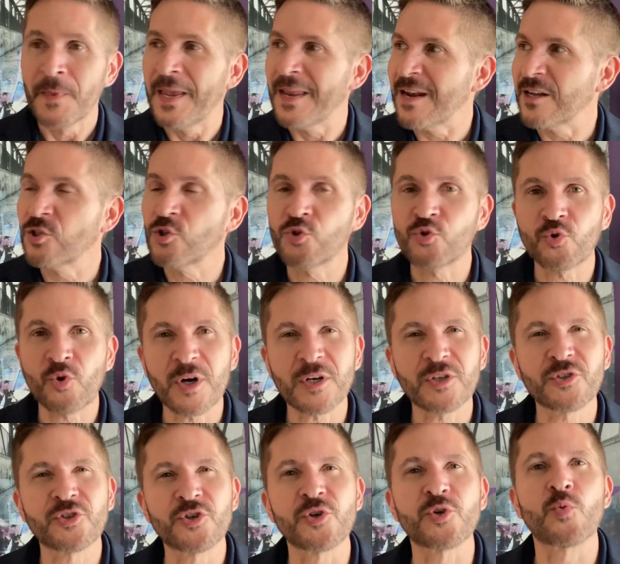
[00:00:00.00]
in a
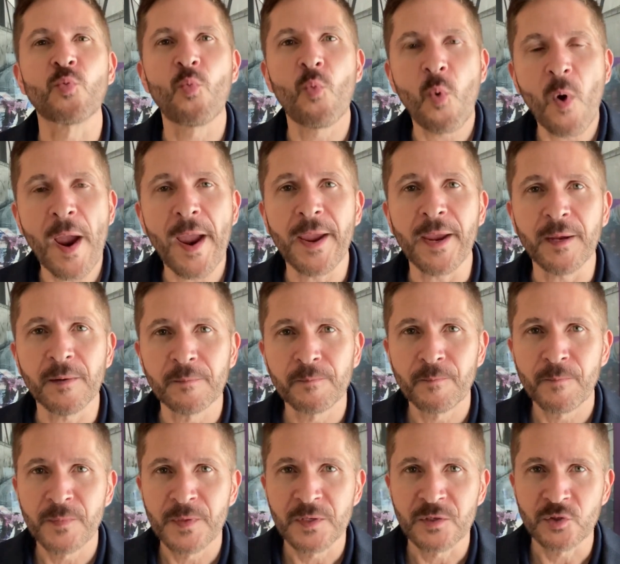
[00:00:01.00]
structured way,
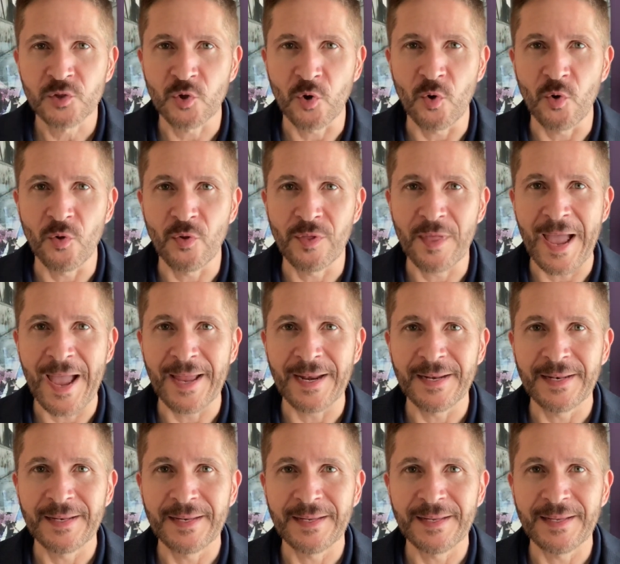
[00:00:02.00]
so that
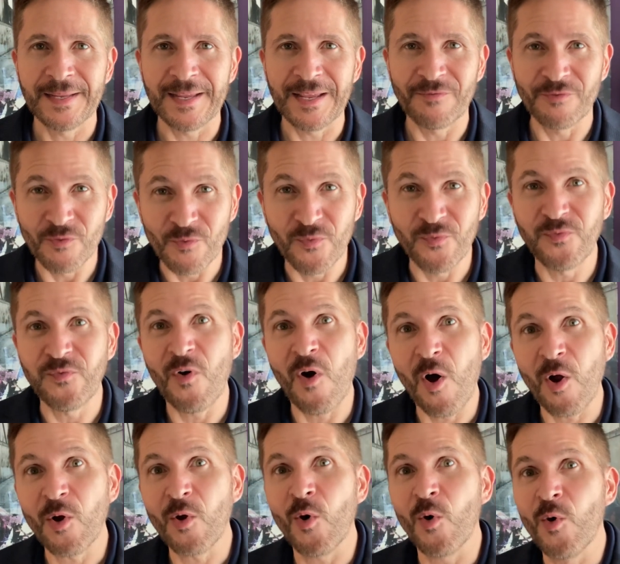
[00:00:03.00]
if you
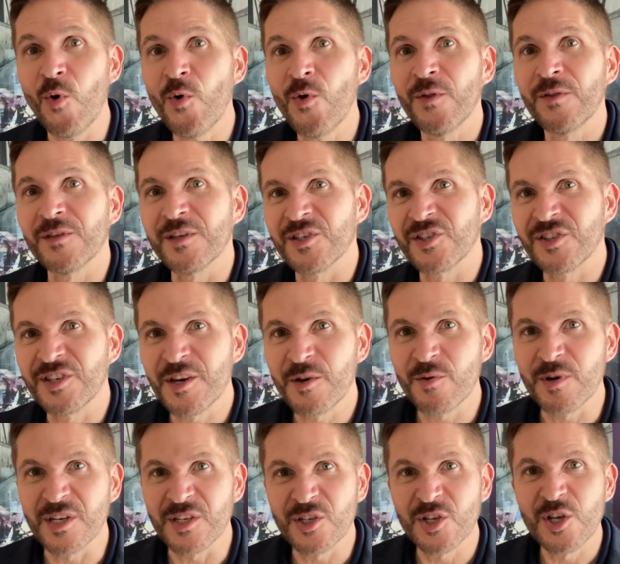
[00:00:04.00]
follow the
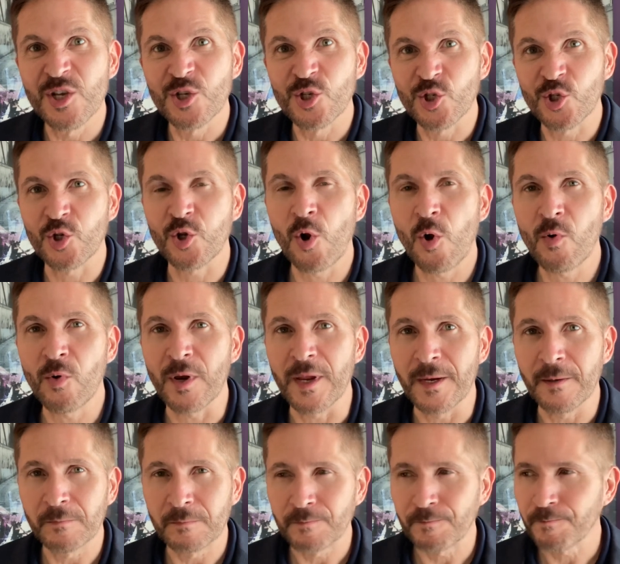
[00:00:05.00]
series
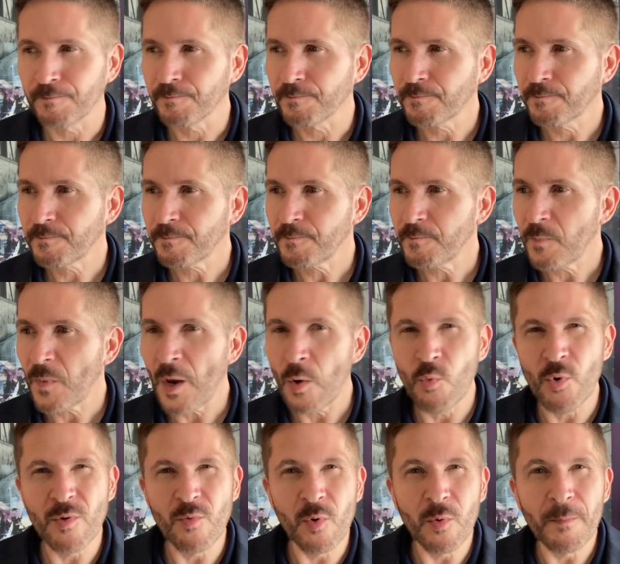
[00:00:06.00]
slowly,
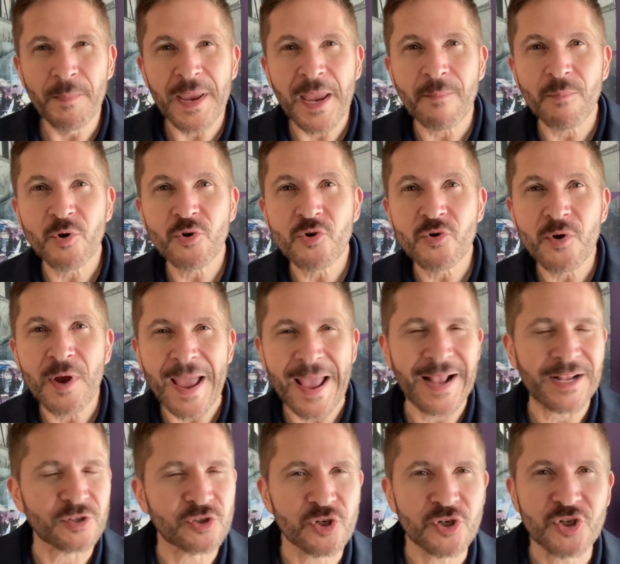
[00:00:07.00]
we will be able to
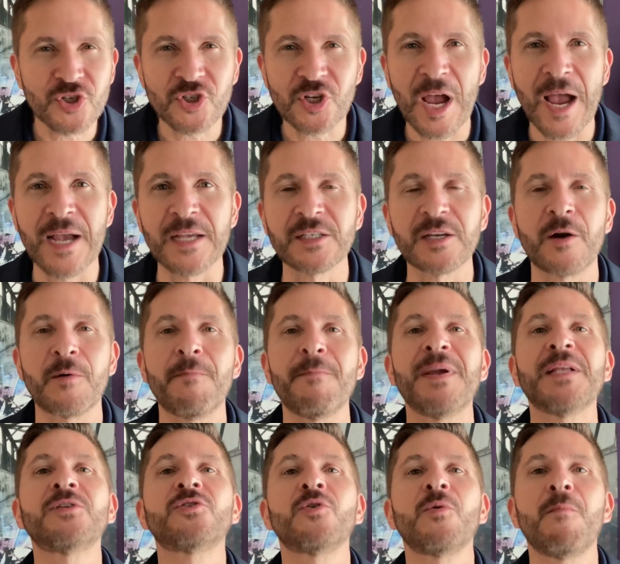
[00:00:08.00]
exercise our
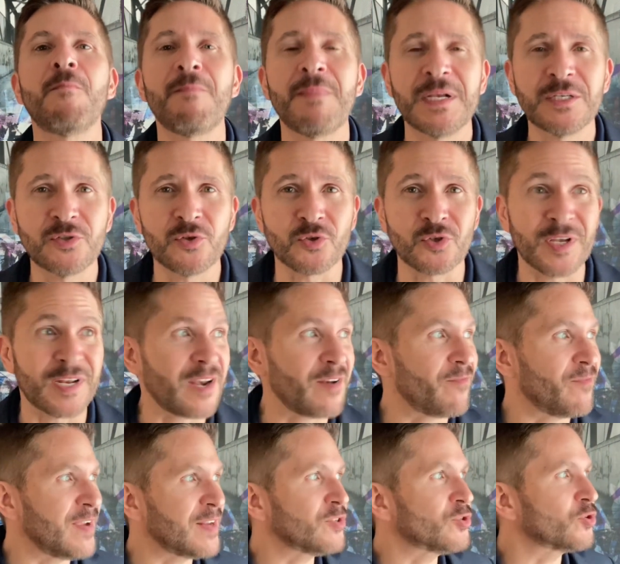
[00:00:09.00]
mental muscles. And
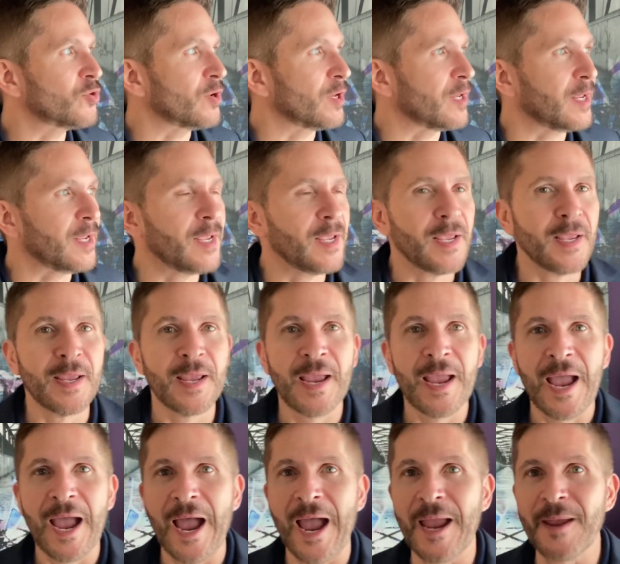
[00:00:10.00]
eventually,
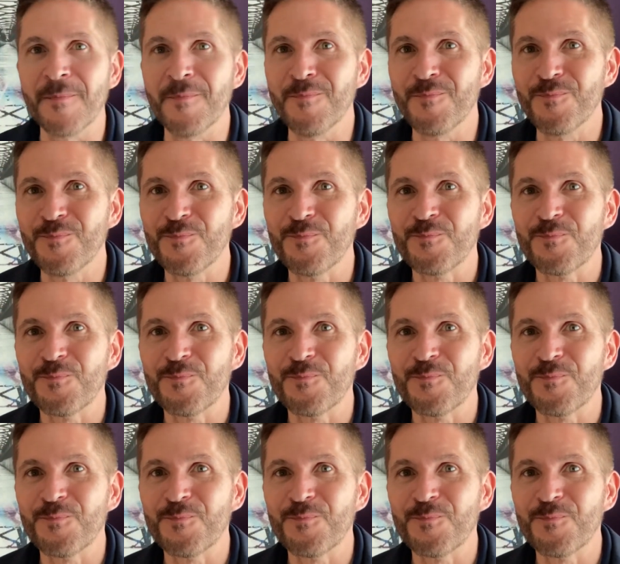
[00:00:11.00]
I'm